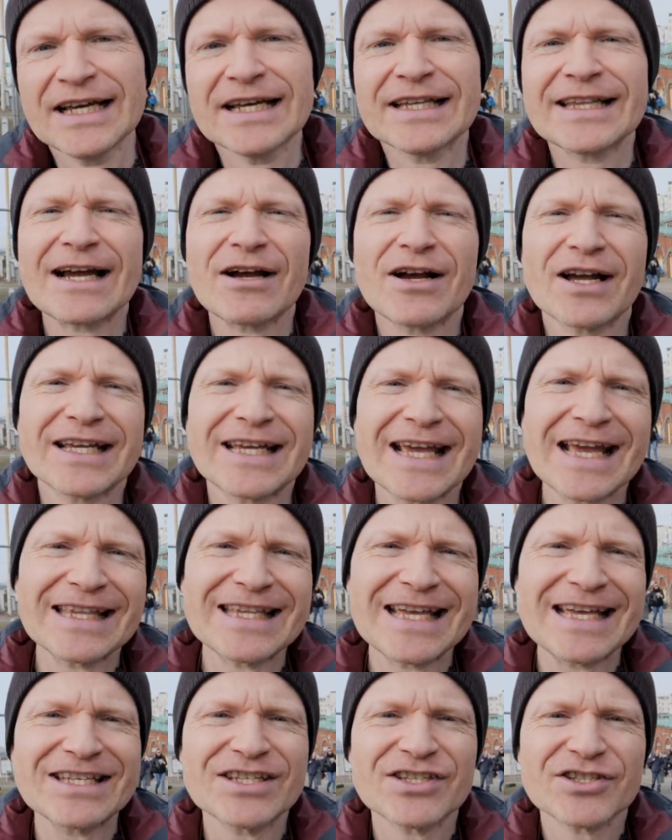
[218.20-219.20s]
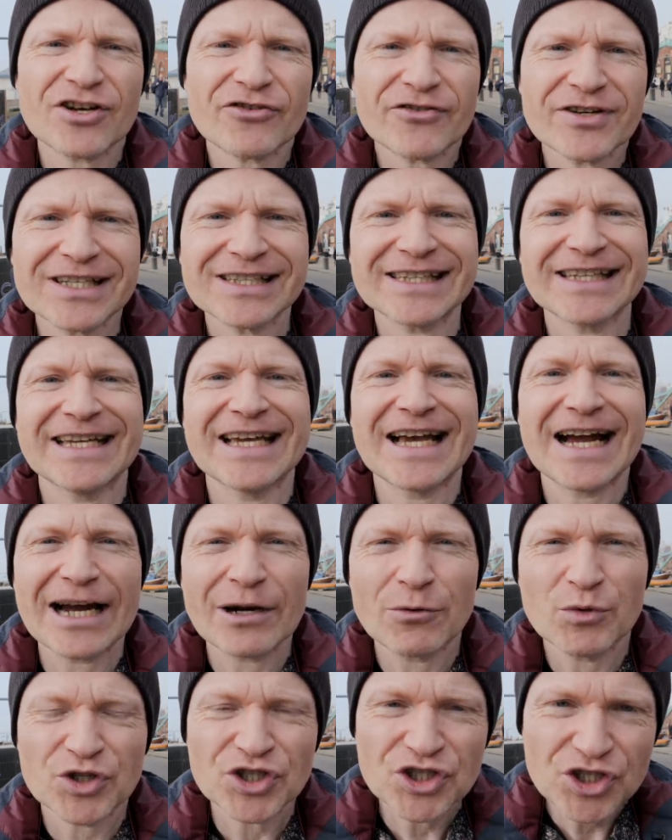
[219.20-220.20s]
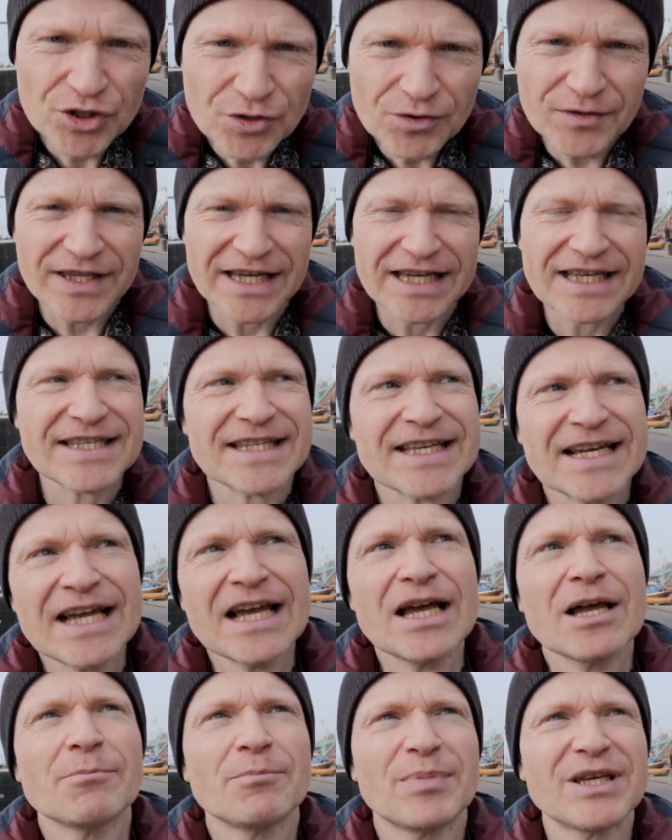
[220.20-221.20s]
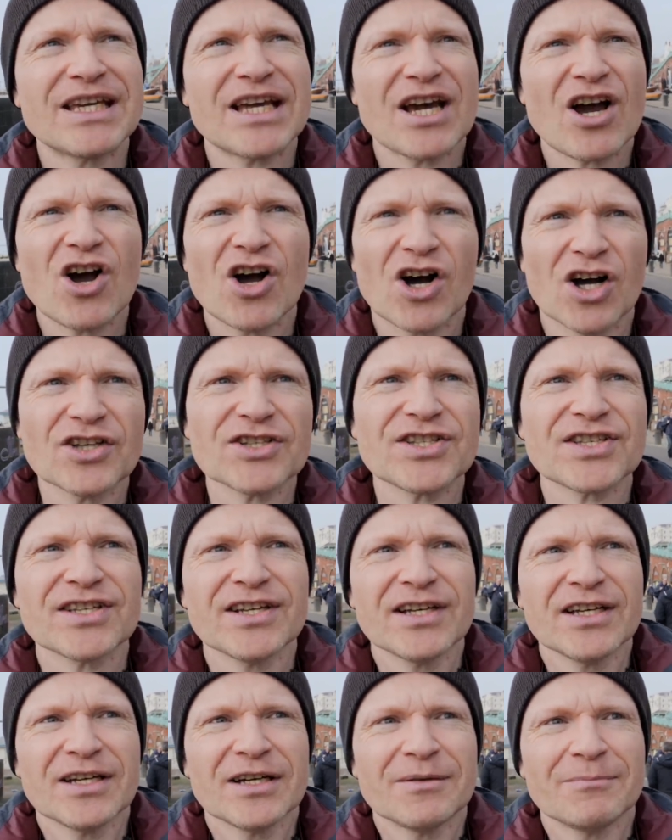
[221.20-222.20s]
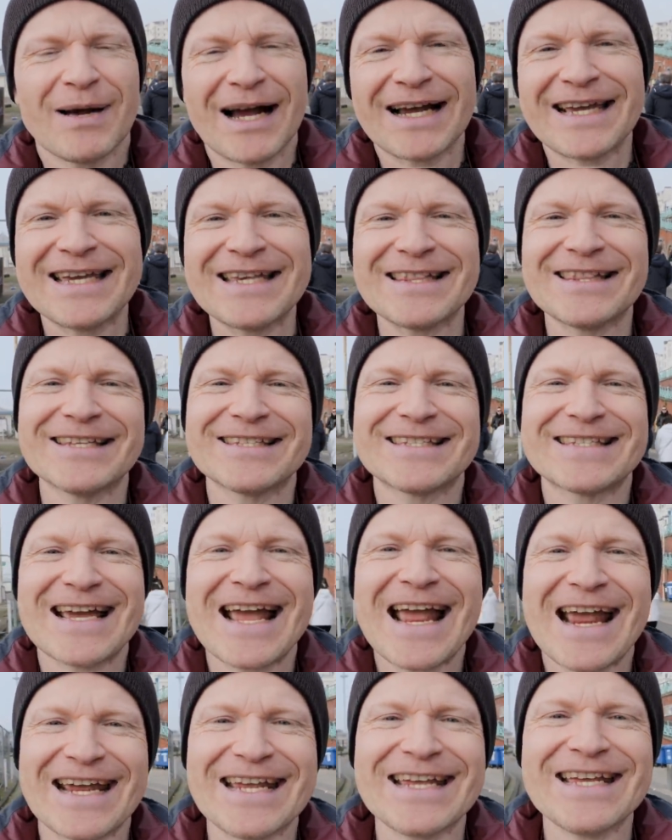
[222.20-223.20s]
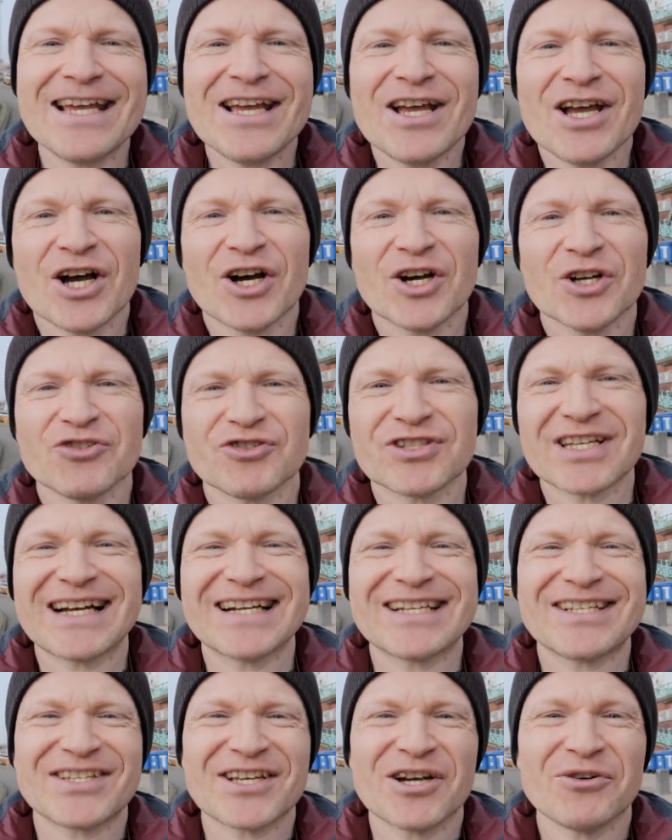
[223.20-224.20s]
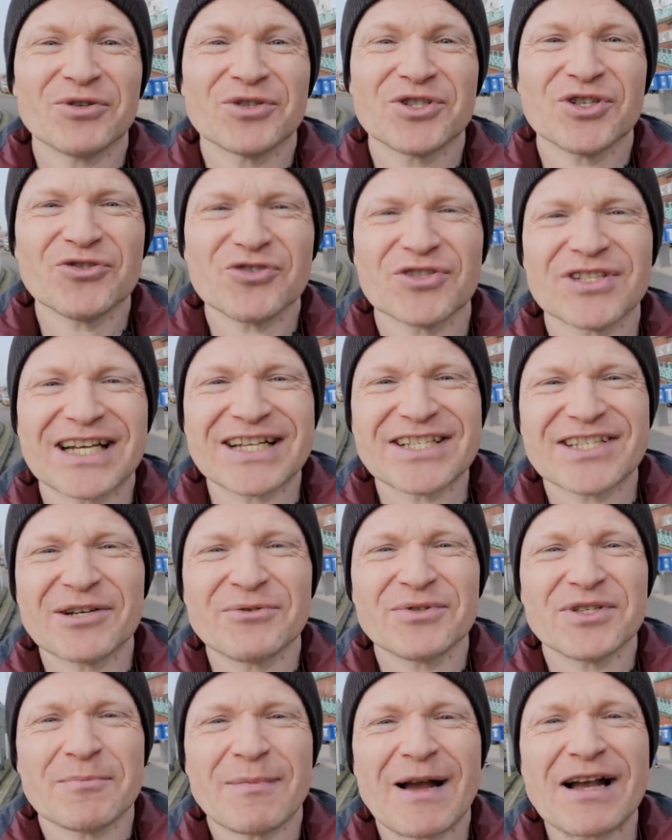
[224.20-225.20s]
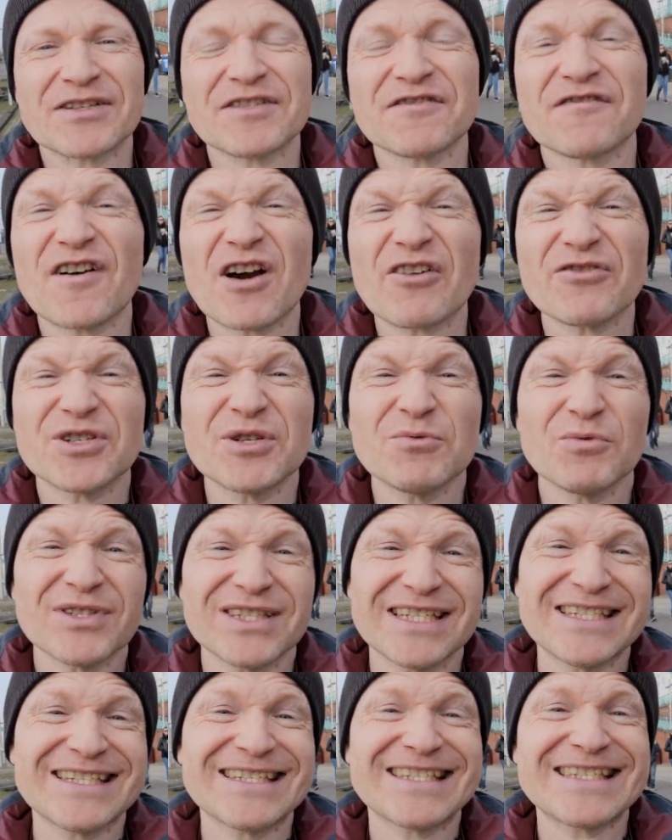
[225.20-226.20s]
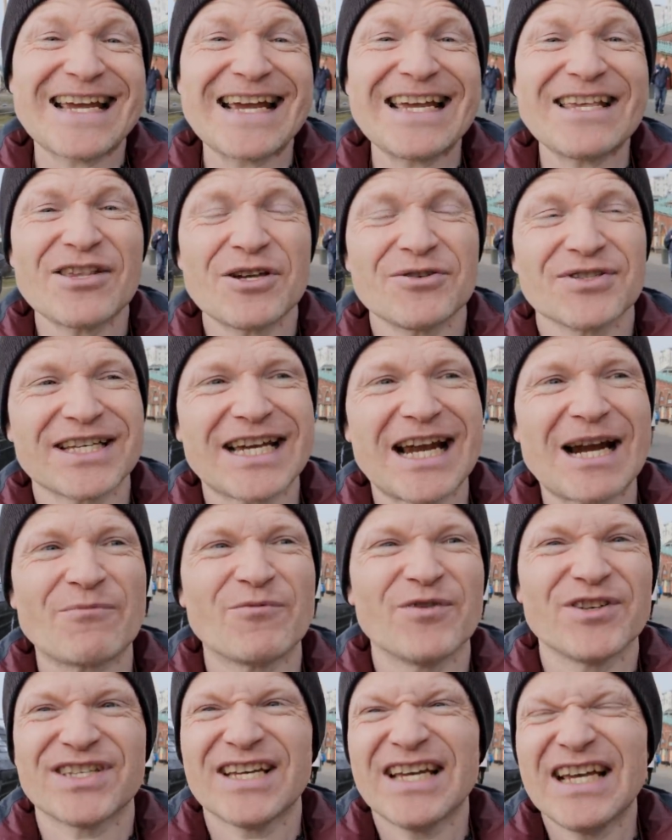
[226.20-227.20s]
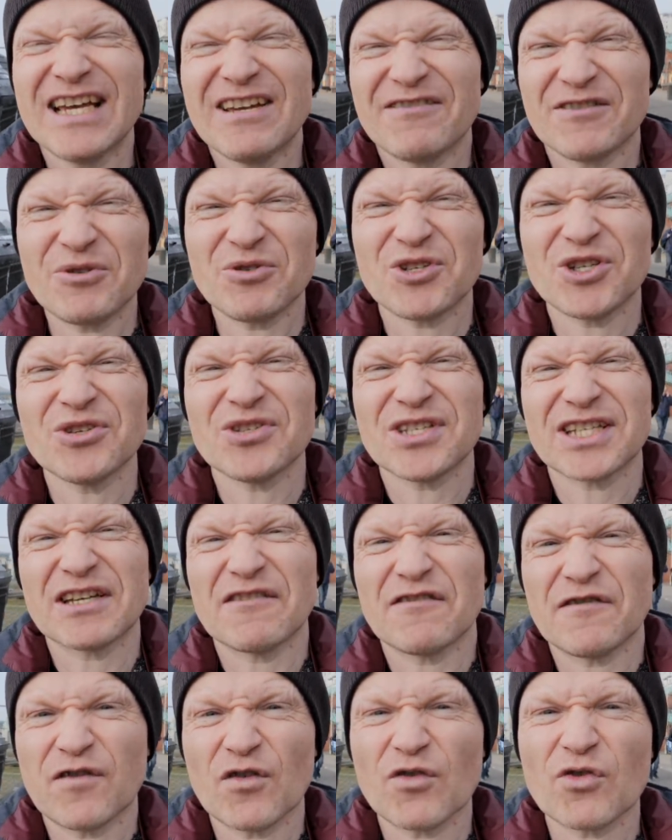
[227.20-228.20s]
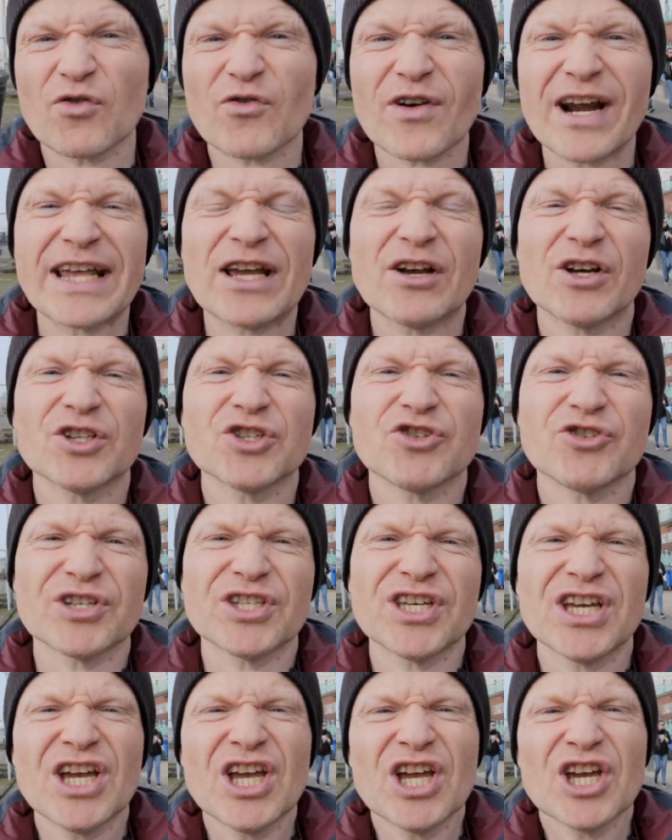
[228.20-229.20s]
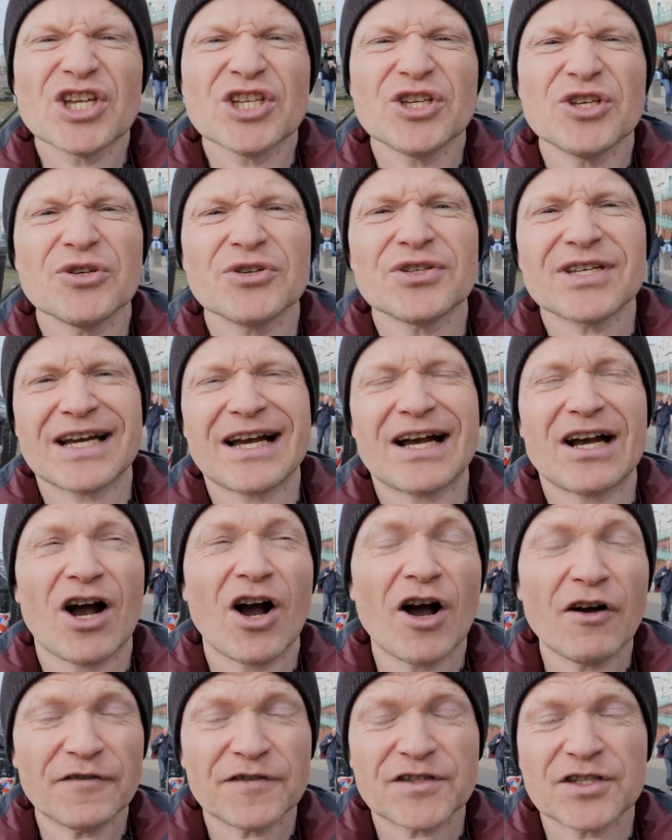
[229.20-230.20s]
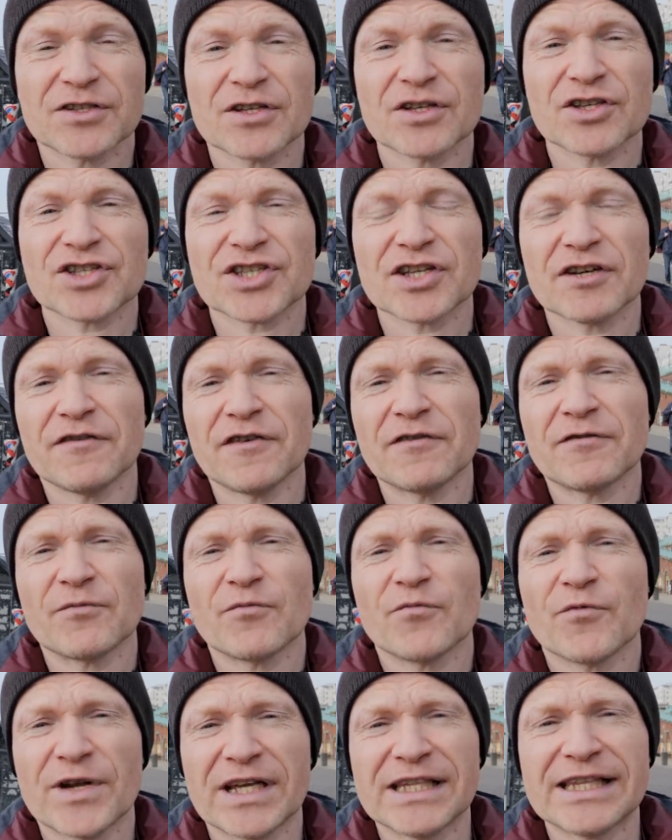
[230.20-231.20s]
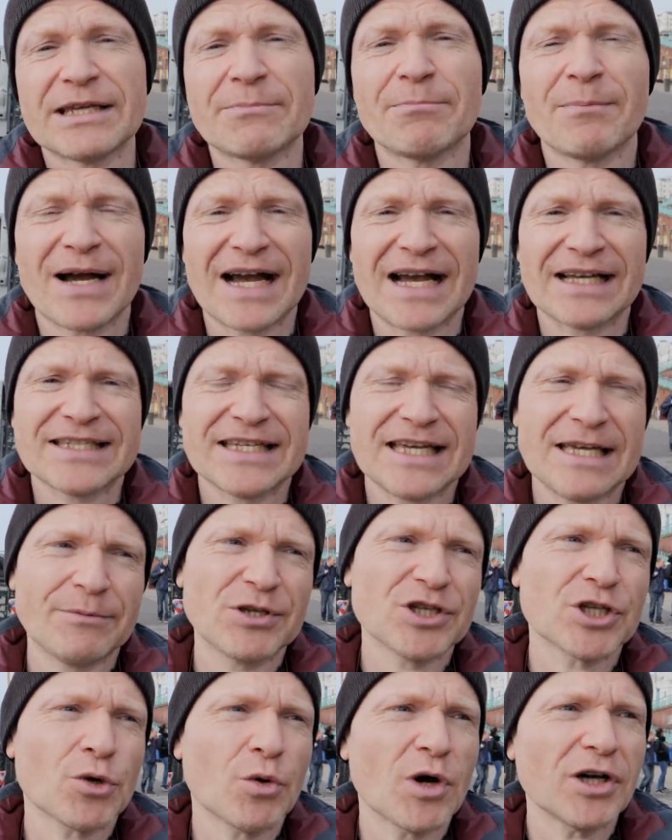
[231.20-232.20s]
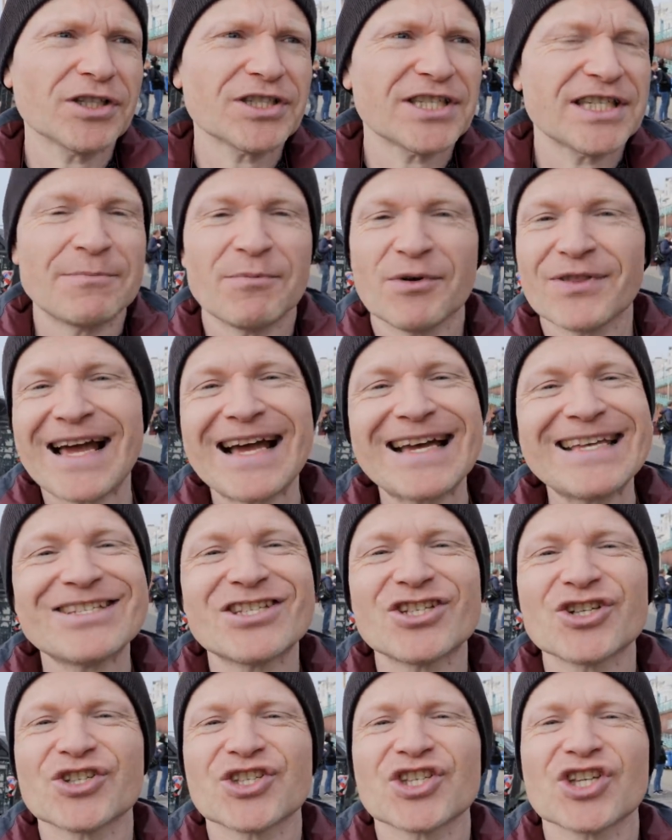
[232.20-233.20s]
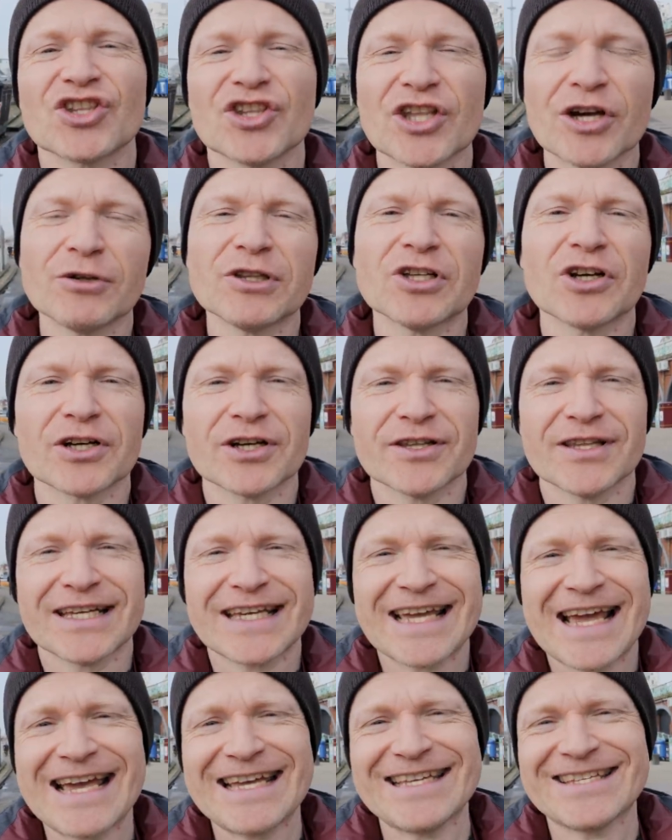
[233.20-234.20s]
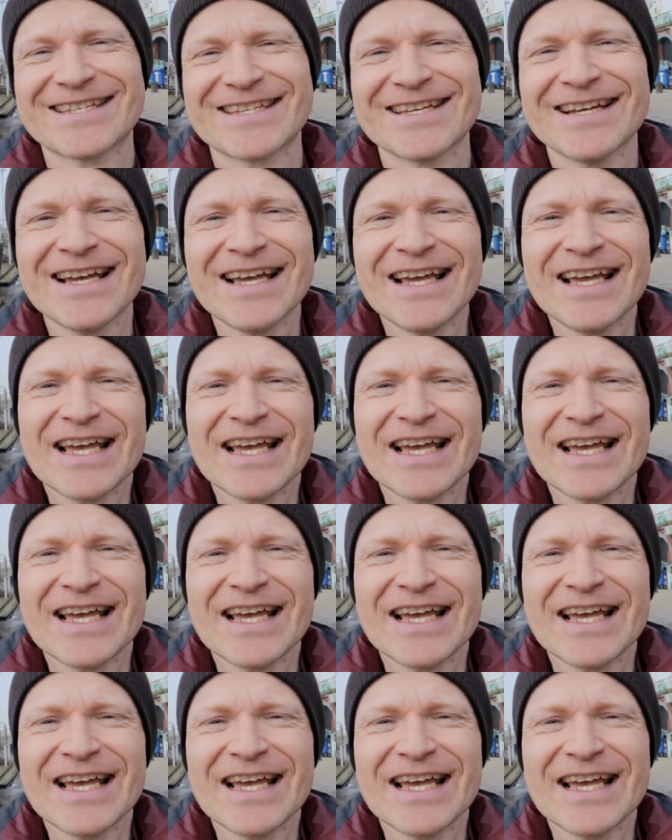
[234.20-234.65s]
Now, again, historically, I would do this because back in the day, 100 ISO or 200 ISO was about as far as you wanted to take those cameras. If you were shooting at 4 or 800, you'd often suffer from really bad image quality, but that is just no longer the case.